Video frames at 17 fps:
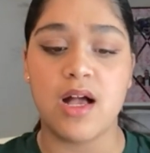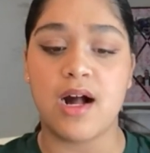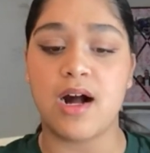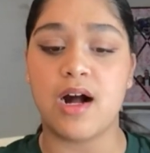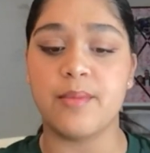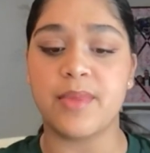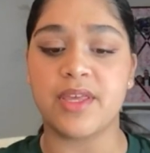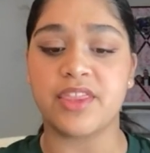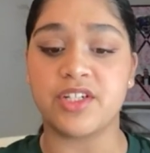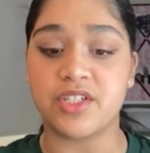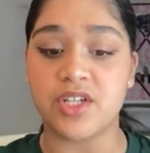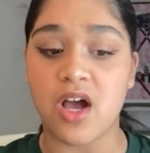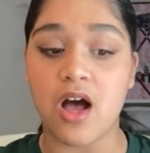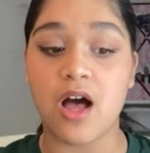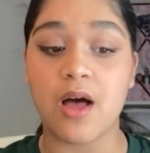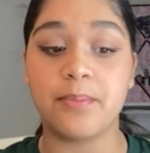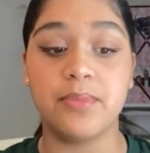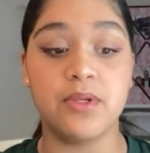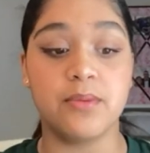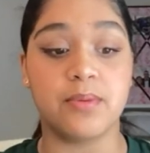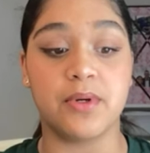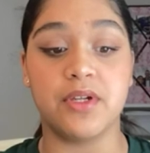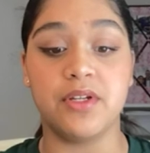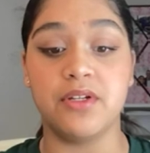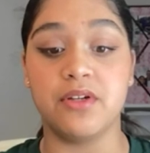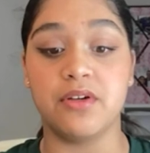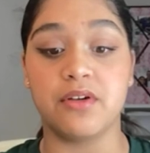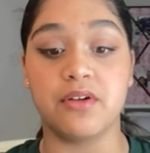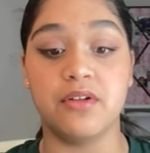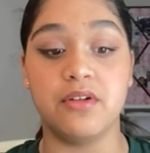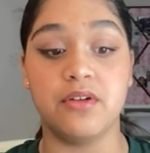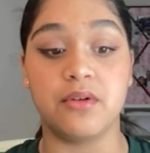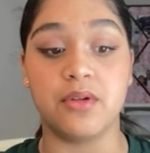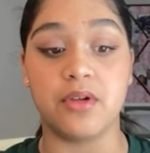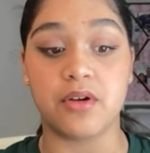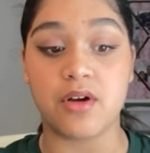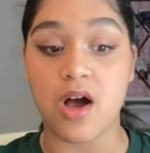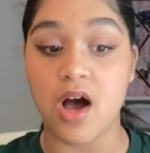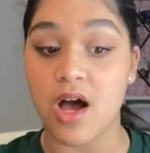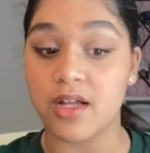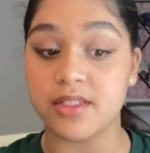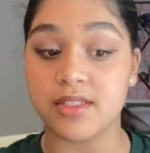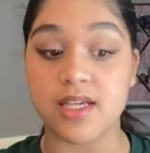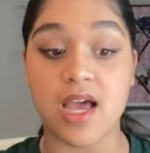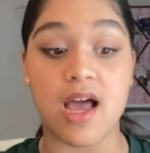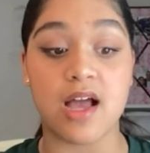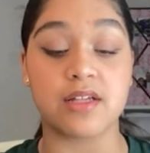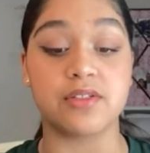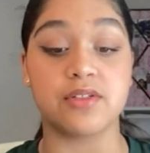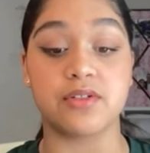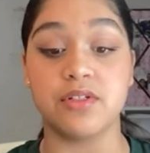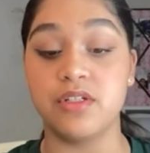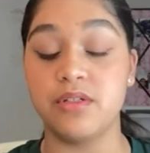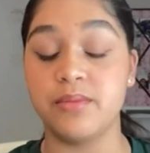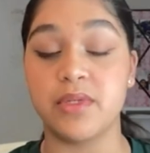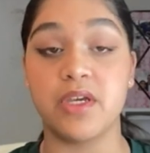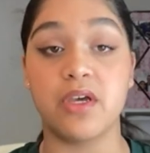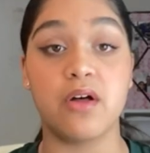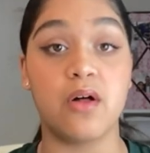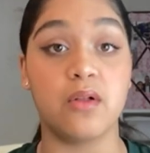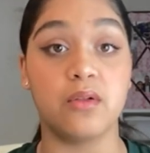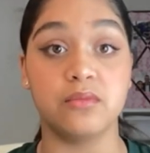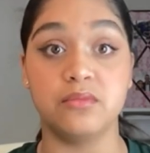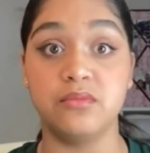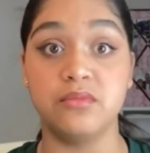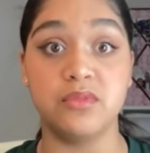At the top you put your, you know, your contacts, your email,